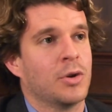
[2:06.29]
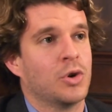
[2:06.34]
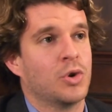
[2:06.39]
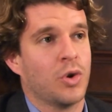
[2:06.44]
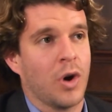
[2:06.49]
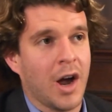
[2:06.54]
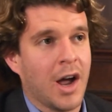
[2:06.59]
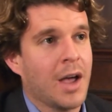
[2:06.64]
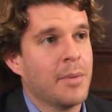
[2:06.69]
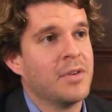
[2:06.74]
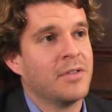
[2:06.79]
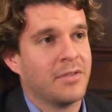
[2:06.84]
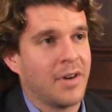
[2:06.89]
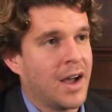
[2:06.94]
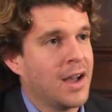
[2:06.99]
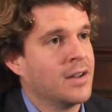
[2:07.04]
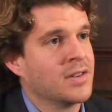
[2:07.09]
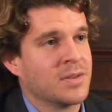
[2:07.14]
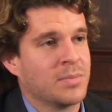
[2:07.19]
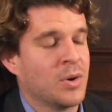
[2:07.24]
Crime and
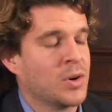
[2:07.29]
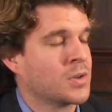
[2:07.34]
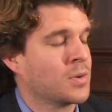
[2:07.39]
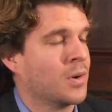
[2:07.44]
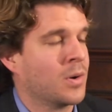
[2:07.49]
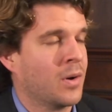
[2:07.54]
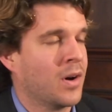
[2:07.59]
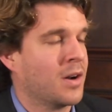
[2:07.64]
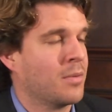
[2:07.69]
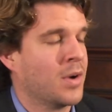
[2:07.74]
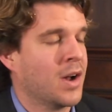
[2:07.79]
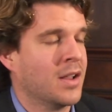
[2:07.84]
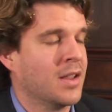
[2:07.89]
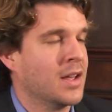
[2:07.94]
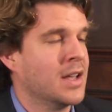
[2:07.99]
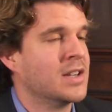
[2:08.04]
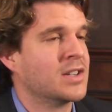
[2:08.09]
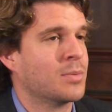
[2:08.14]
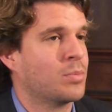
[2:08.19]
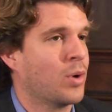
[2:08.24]
violence in post-war
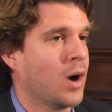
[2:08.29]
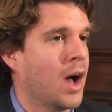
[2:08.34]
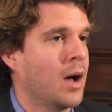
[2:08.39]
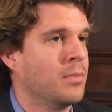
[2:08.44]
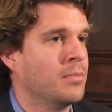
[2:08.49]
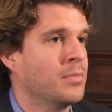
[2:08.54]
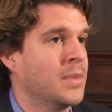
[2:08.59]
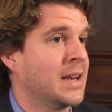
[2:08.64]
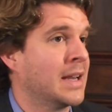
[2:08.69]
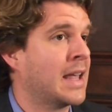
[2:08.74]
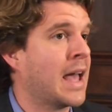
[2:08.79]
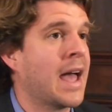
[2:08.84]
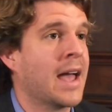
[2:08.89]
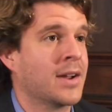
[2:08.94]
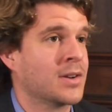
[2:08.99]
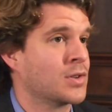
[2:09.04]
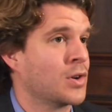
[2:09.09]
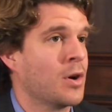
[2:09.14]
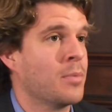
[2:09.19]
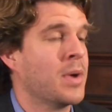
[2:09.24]
Guatemala is a problem, and
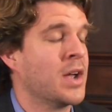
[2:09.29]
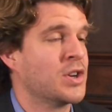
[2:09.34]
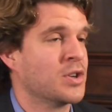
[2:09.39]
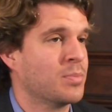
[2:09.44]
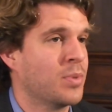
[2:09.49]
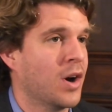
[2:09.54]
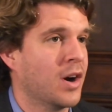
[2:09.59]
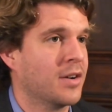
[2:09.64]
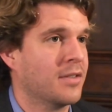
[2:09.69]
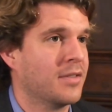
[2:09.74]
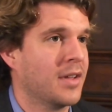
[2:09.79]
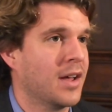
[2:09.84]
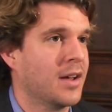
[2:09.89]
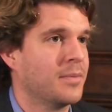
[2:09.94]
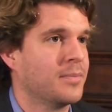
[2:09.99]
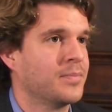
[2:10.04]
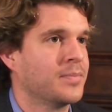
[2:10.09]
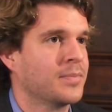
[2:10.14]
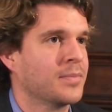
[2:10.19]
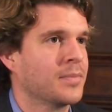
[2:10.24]
gangs are a major part of
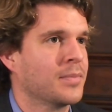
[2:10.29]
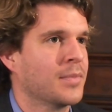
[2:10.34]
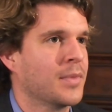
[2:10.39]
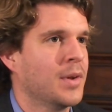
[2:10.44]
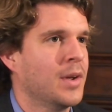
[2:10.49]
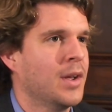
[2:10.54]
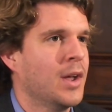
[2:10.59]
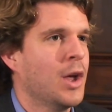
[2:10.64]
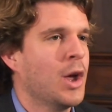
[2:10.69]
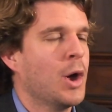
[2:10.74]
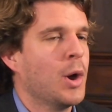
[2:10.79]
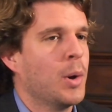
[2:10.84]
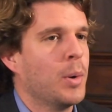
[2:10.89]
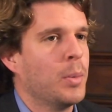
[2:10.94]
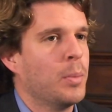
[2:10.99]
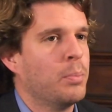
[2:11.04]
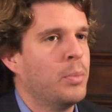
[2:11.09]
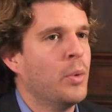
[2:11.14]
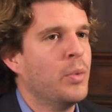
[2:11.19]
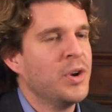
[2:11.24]
that.
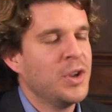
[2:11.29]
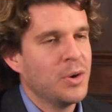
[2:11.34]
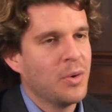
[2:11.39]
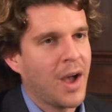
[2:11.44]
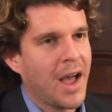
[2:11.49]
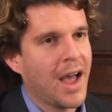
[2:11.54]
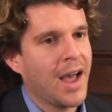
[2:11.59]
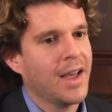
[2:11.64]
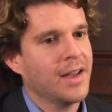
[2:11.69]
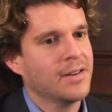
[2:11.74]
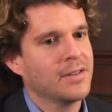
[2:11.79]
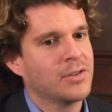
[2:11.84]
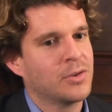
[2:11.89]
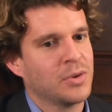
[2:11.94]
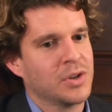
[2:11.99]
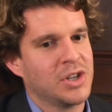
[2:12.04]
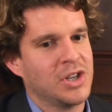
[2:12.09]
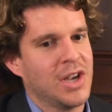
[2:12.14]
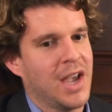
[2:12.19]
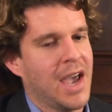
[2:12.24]
But when you add
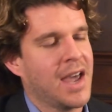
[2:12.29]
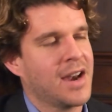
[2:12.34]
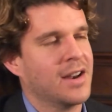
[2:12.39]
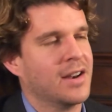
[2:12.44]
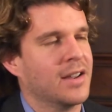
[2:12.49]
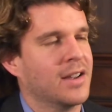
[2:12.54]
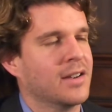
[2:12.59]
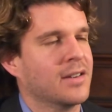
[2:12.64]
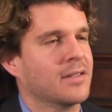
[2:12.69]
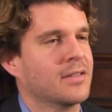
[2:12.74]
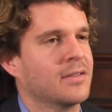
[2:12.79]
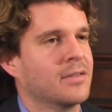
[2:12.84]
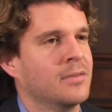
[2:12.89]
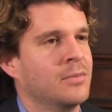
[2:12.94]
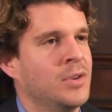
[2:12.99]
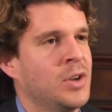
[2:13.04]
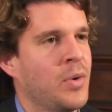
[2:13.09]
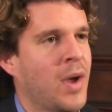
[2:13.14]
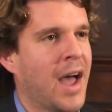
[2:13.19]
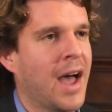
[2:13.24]
Christianity,
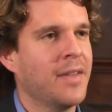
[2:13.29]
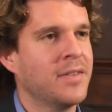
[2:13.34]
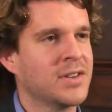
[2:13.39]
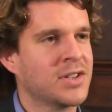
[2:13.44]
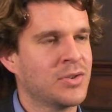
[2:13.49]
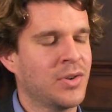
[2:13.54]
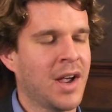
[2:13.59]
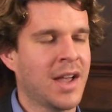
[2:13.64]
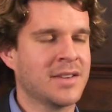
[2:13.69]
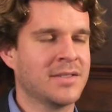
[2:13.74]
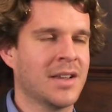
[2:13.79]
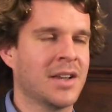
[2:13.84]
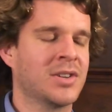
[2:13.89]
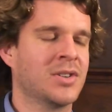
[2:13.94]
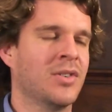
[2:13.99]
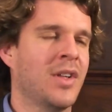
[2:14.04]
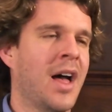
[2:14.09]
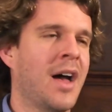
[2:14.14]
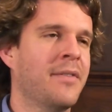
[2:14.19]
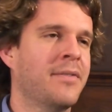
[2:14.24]
when you add these
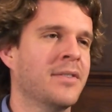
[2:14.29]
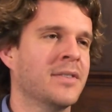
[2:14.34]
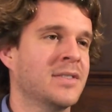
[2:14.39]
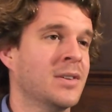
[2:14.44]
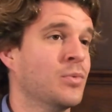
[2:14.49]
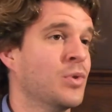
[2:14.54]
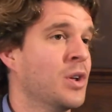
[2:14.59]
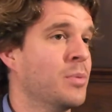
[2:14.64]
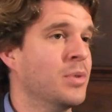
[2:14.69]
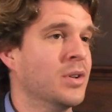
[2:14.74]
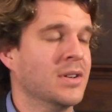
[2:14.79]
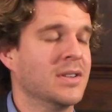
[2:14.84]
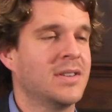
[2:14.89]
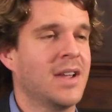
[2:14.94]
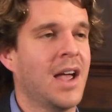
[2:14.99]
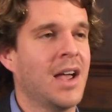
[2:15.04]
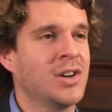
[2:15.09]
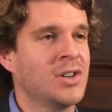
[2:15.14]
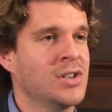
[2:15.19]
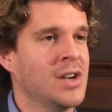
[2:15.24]
transnational efforts at
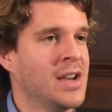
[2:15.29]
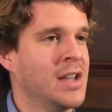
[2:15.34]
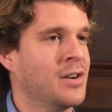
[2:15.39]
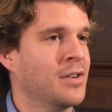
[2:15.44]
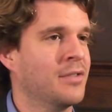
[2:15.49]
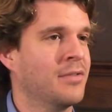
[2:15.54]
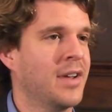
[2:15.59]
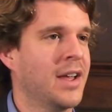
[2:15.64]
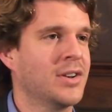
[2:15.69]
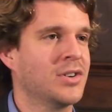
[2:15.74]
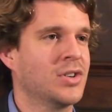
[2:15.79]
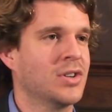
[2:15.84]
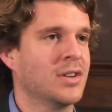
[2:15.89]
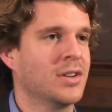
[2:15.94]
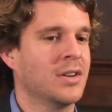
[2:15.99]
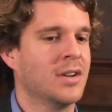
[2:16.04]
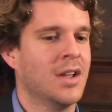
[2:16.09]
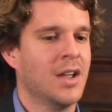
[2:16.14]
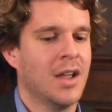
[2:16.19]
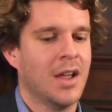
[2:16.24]
rehabilitation and
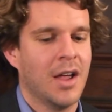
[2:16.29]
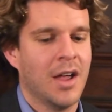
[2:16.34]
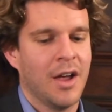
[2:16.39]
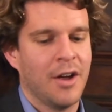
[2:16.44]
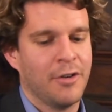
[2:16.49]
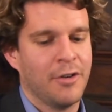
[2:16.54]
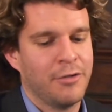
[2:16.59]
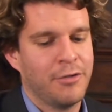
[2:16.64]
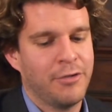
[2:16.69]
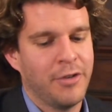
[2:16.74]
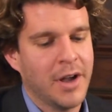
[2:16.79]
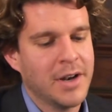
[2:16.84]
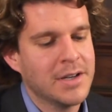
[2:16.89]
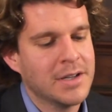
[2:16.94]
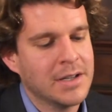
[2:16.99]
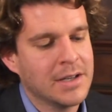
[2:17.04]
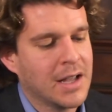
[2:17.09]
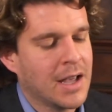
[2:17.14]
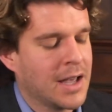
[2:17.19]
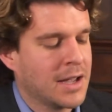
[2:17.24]
intervention,
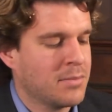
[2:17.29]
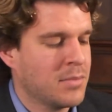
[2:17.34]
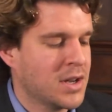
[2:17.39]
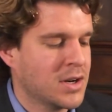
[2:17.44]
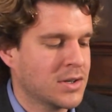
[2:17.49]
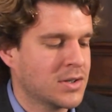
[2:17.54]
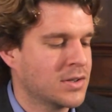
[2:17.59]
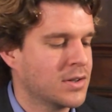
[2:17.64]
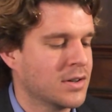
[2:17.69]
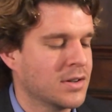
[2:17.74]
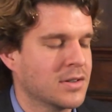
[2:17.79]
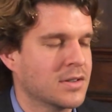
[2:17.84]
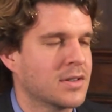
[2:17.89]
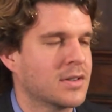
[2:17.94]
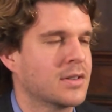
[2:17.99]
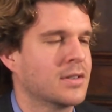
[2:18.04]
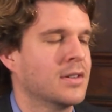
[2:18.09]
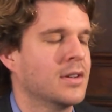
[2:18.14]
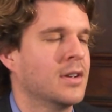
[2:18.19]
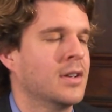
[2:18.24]
funding gang
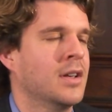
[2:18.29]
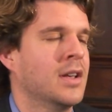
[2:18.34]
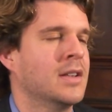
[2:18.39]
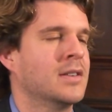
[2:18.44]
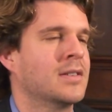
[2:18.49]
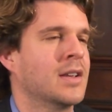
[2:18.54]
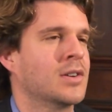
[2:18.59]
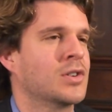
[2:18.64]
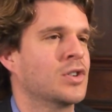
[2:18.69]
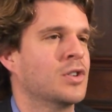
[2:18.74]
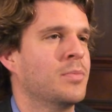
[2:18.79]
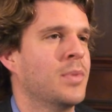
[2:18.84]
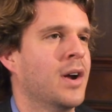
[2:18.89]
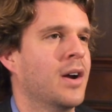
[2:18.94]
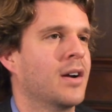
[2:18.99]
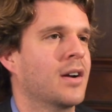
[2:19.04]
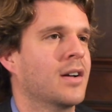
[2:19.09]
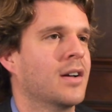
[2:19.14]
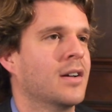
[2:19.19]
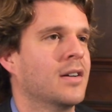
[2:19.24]
ministers in Central
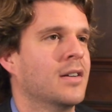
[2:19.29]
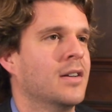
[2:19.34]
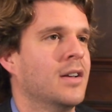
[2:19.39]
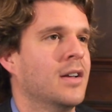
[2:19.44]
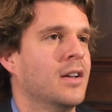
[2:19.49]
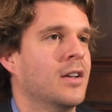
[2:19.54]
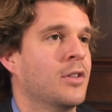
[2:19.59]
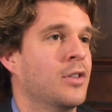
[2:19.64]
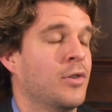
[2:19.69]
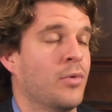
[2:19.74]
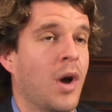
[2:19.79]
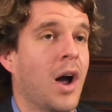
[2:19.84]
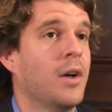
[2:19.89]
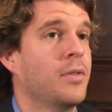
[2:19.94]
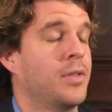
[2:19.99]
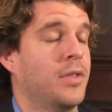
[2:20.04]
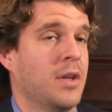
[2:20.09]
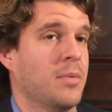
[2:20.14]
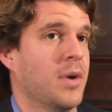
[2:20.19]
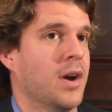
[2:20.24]
America,
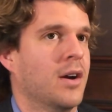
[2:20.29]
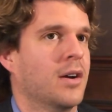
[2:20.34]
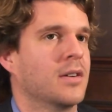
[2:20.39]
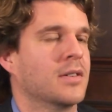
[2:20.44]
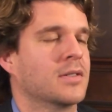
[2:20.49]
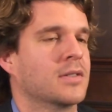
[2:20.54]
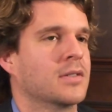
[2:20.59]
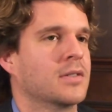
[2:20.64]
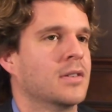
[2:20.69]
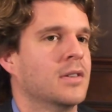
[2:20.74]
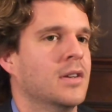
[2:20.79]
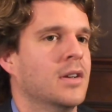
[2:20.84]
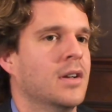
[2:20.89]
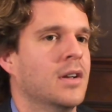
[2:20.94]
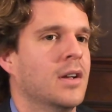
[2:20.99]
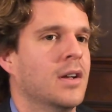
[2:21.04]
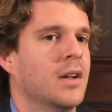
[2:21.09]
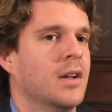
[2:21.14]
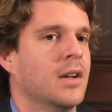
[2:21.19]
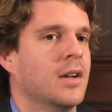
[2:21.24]
throughout the Americas,
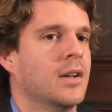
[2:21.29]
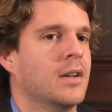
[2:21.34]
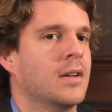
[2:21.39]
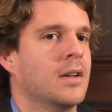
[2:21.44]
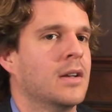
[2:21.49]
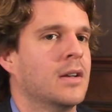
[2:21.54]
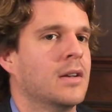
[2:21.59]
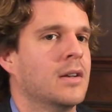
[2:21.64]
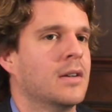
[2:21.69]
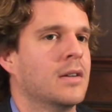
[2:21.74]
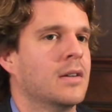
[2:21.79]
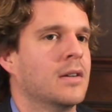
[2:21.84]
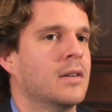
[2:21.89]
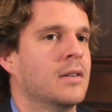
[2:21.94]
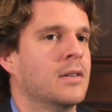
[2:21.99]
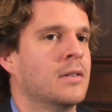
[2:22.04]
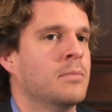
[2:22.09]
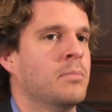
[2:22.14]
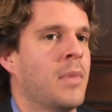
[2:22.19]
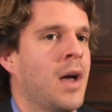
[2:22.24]

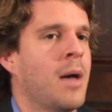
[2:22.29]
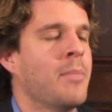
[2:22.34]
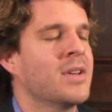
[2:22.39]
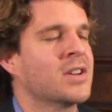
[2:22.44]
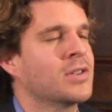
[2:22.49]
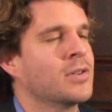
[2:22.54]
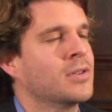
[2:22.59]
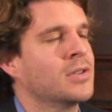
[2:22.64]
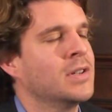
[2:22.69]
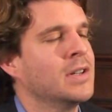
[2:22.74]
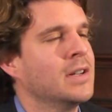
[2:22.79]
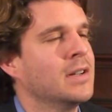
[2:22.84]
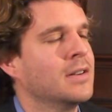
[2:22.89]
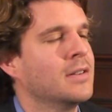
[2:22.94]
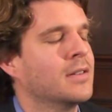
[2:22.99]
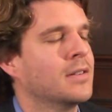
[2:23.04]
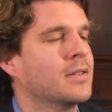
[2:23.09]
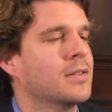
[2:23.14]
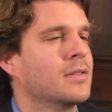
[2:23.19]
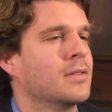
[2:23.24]

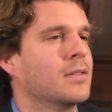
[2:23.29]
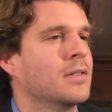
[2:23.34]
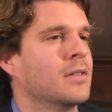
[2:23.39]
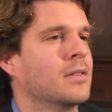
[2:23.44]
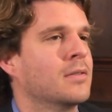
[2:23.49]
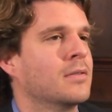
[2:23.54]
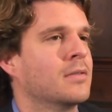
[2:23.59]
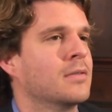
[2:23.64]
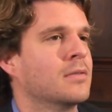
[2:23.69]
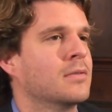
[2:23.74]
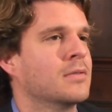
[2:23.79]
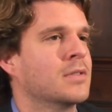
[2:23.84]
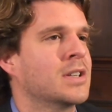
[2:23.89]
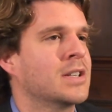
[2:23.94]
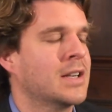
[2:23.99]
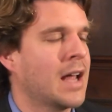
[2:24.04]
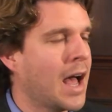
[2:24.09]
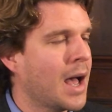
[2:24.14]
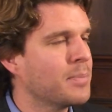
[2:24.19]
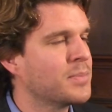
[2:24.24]
MS13
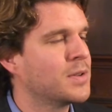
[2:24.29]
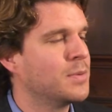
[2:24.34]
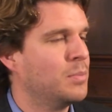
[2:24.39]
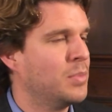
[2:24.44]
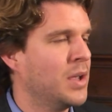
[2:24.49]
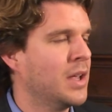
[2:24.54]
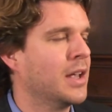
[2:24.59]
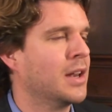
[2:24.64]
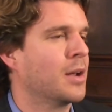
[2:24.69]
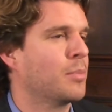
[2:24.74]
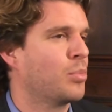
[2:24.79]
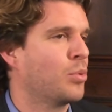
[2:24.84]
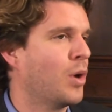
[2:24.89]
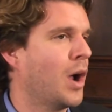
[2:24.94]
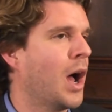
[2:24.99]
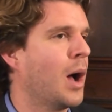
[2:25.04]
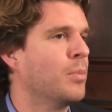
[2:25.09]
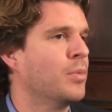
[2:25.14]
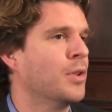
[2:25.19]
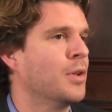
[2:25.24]
stops being a
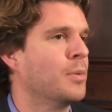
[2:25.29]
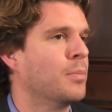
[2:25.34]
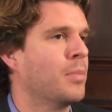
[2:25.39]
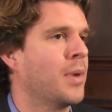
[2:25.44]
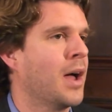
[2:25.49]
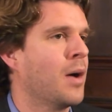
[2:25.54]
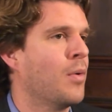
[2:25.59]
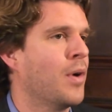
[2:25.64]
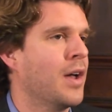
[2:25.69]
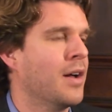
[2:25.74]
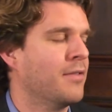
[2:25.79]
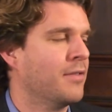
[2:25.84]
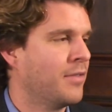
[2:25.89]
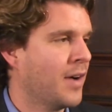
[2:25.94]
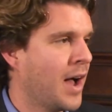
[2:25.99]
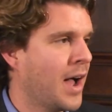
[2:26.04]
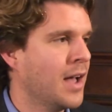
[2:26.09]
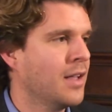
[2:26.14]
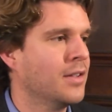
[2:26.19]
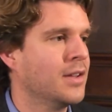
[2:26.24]
problem by way of
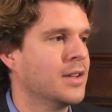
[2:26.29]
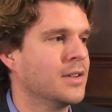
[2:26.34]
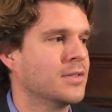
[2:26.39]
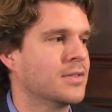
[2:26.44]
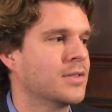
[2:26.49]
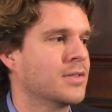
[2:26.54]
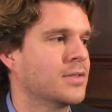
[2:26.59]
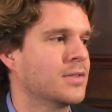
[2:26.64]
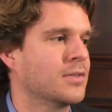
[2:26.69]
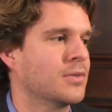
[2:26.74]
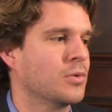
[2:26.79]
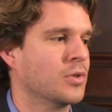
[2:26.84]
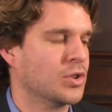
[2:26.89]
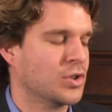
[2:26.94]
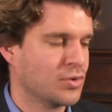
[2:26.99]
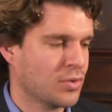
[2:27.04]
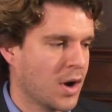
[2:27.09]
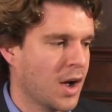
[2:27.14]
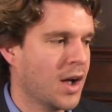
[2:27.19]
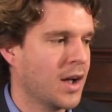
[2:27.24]
violence or
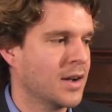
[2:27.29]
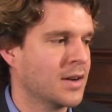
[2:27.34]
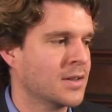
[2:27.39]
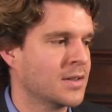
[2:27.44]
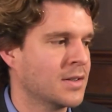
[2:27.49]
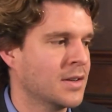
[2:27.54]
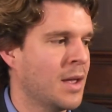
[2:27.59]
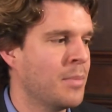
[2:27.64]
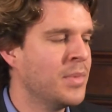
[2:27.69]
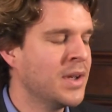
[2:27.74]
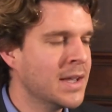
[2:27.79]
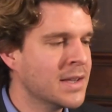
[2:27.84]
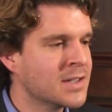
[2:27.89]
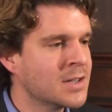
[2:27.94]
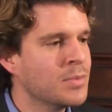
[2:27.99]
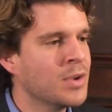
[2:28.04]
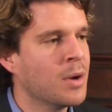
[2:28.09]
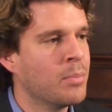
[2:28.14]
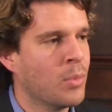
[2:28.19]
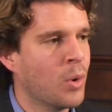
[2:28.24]
drugs and
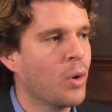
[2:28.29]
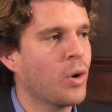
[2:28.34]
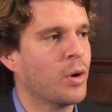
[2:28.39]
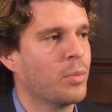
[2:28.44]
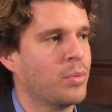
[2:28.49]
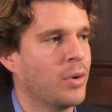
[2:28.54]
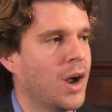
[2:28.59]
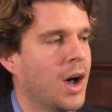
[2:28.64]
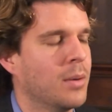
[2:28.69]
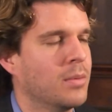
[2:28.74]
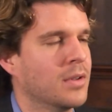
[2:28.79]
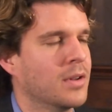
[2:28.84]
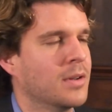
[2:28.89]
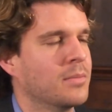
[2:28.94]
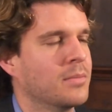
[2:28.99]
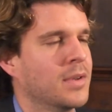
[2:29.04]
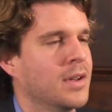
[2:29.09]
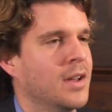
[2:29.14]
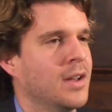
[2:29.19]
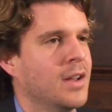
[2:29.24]
begins to be a moral
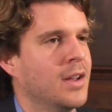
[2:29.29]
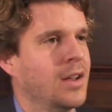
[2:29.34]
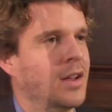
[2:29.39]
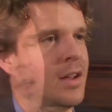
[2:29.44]
problem.